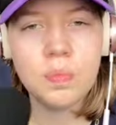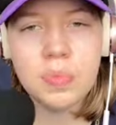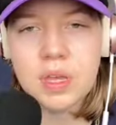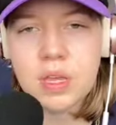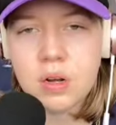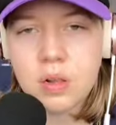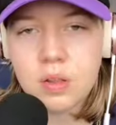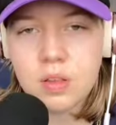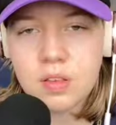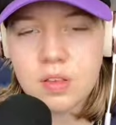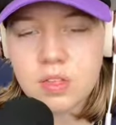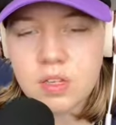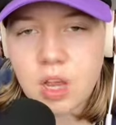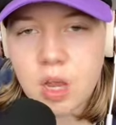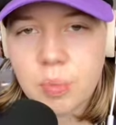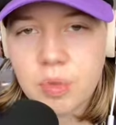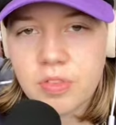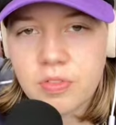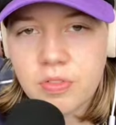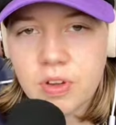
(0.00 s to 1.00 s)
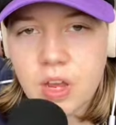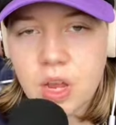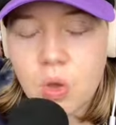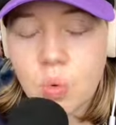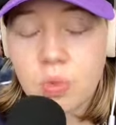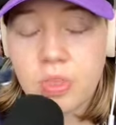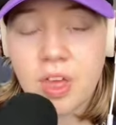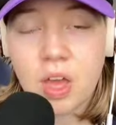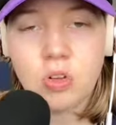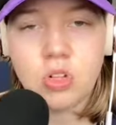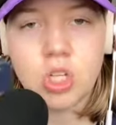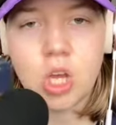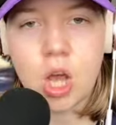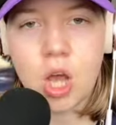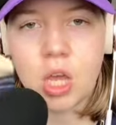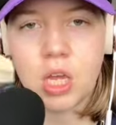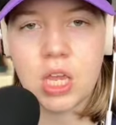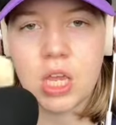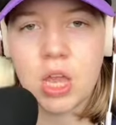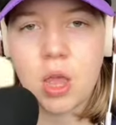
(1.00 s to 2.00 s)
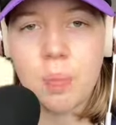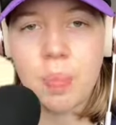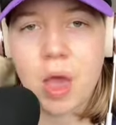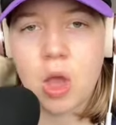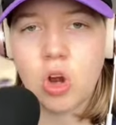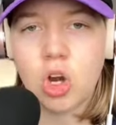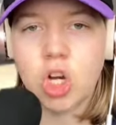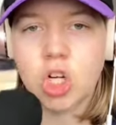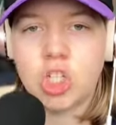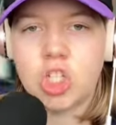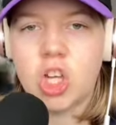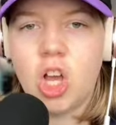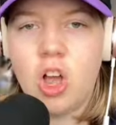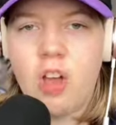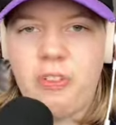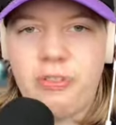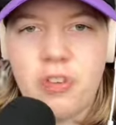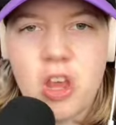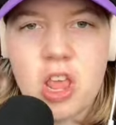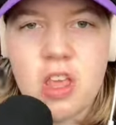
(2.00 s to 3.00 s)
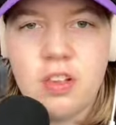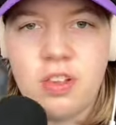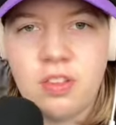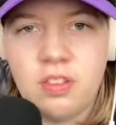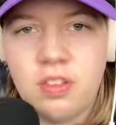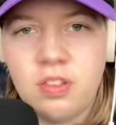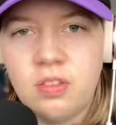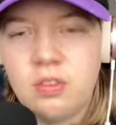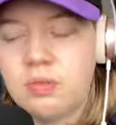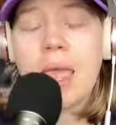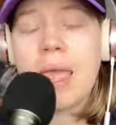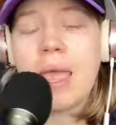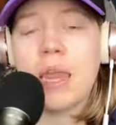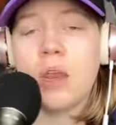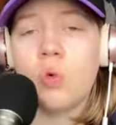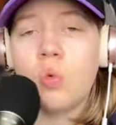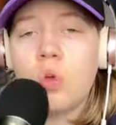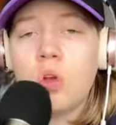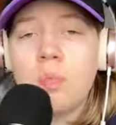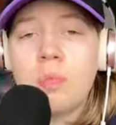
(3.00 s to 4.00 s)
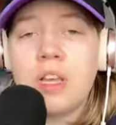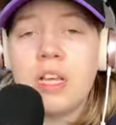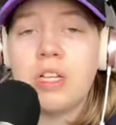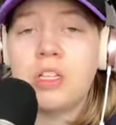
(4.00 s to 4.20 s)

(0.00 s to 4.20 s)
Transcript: be an Alyssa Thomas video without talking about her toughness. And it wouldn't be a